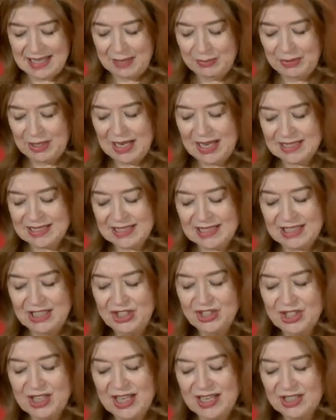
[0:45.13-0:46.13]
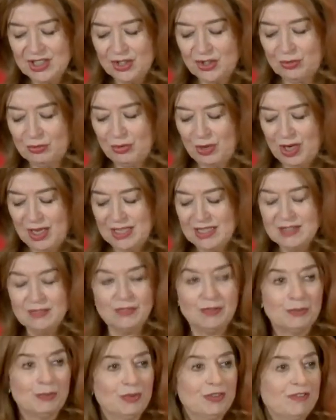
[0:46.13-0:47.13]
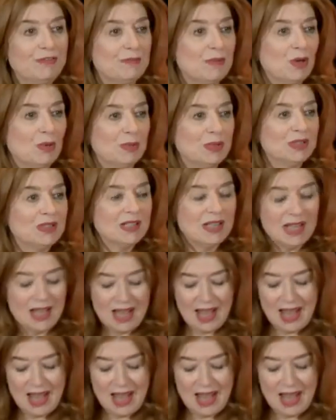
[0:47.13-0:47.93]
I would ask each guest to rise for a brief moment